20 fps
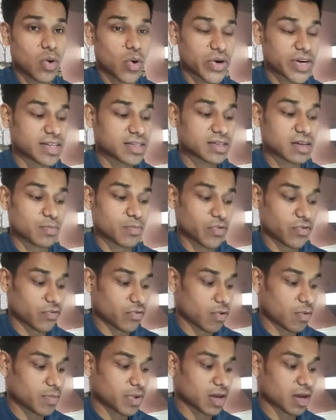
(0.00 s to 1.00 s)
audience are
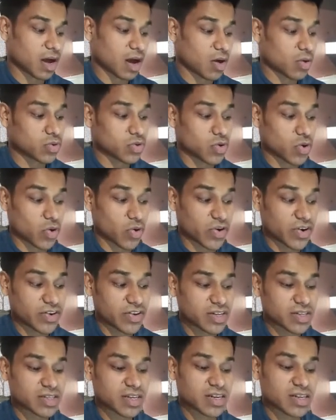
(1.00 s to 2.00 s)
performing how their
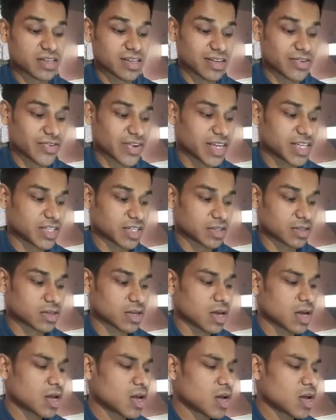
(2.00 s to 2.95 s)
audience are engaging